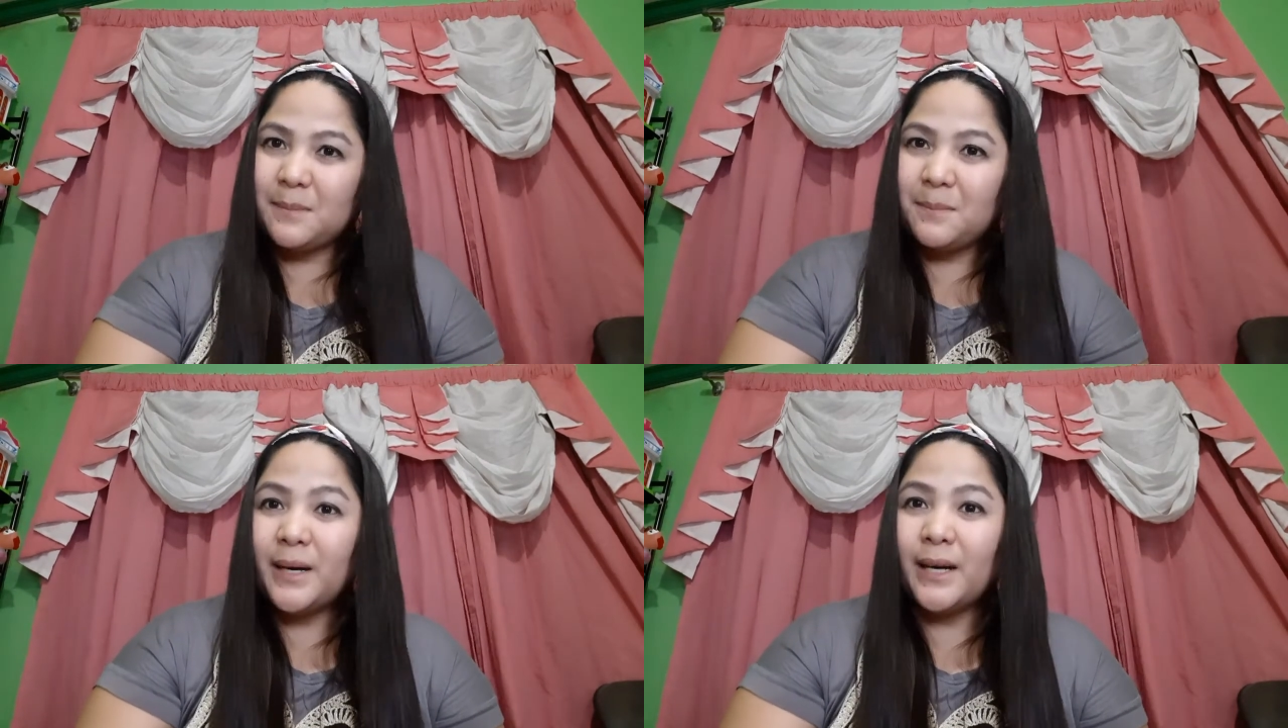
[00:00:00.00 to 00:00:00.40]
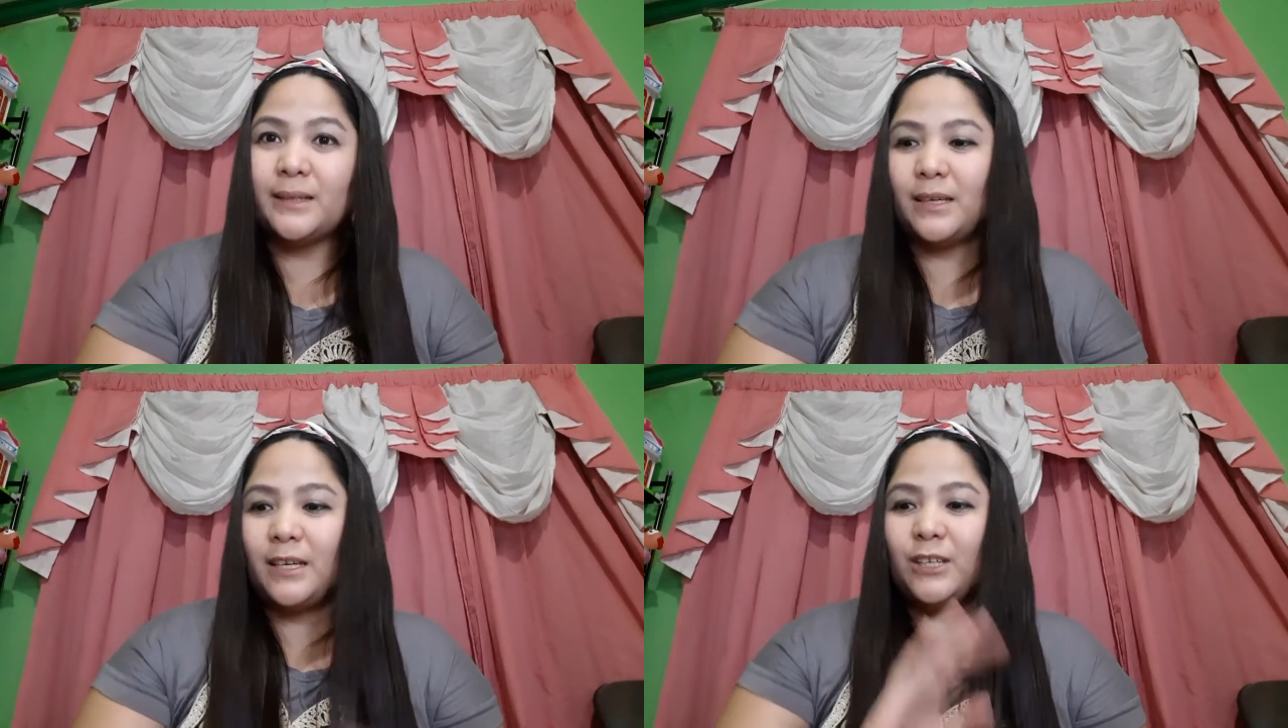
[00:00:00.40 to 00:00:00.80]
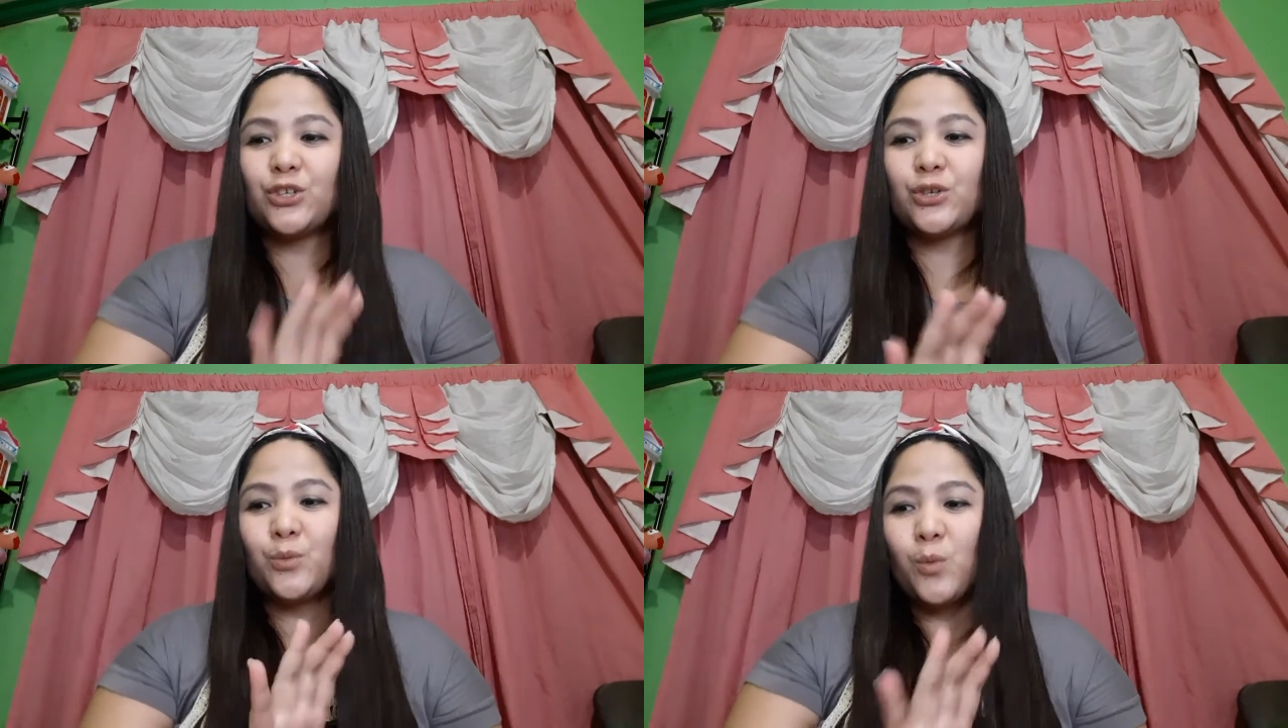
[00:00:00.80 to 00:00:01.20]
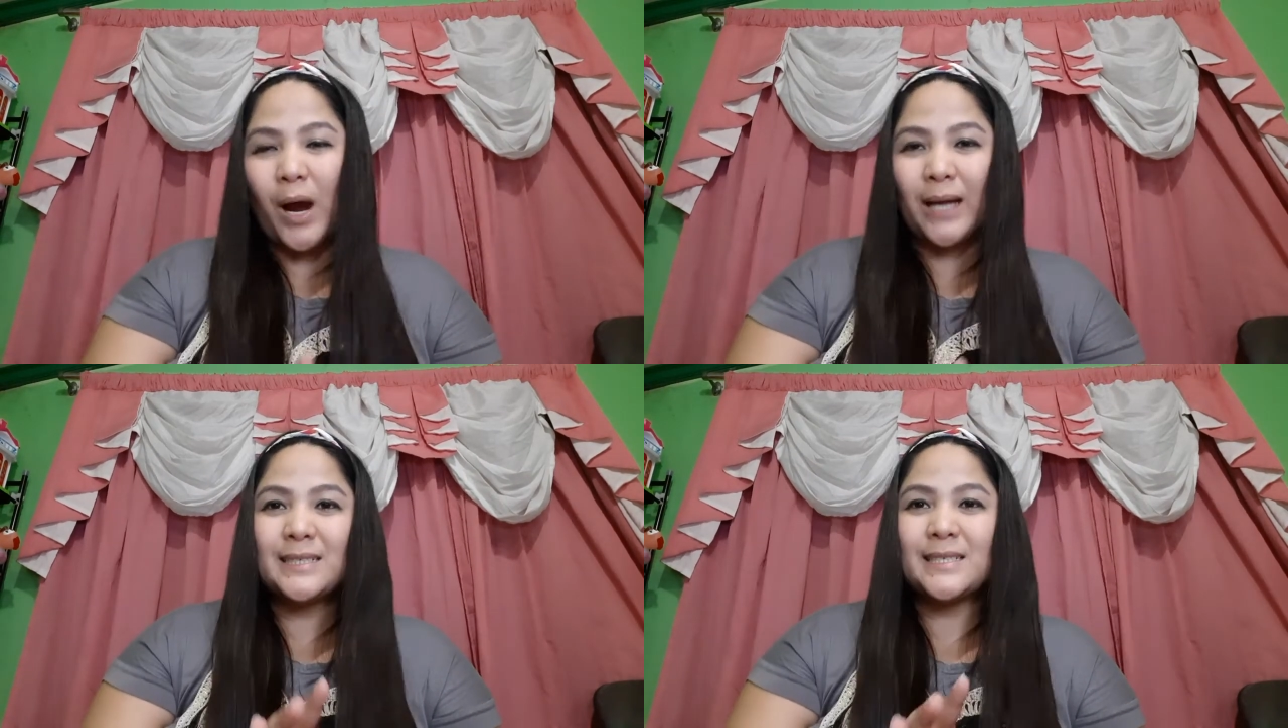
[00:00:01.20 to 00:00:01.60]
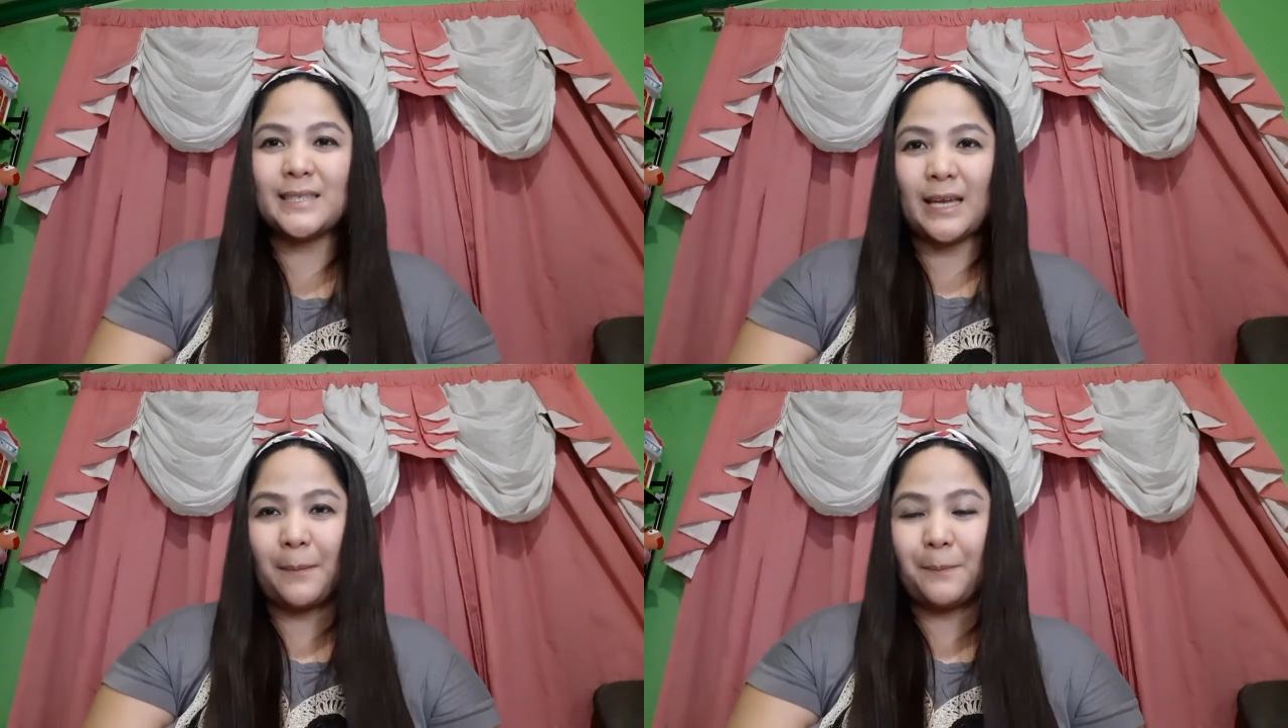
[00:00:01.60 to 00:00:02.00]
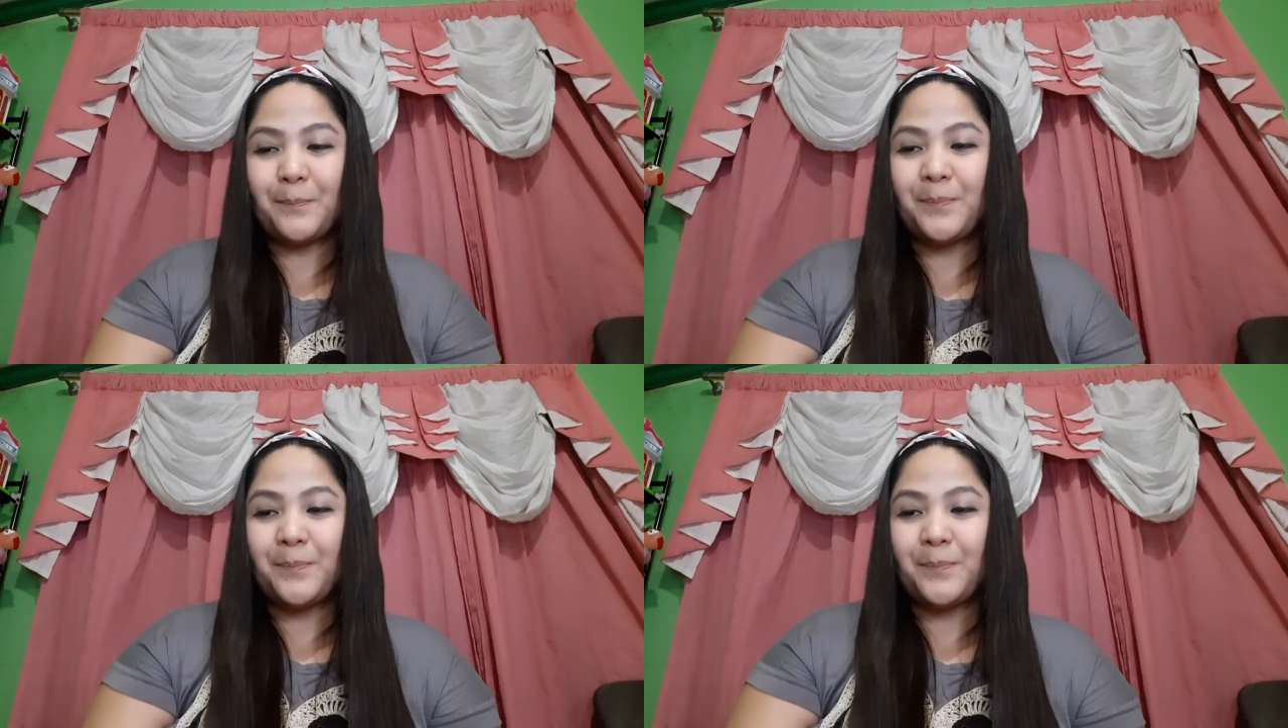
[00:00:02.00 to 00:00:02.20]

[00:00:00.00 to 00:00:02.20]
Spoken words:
but each one step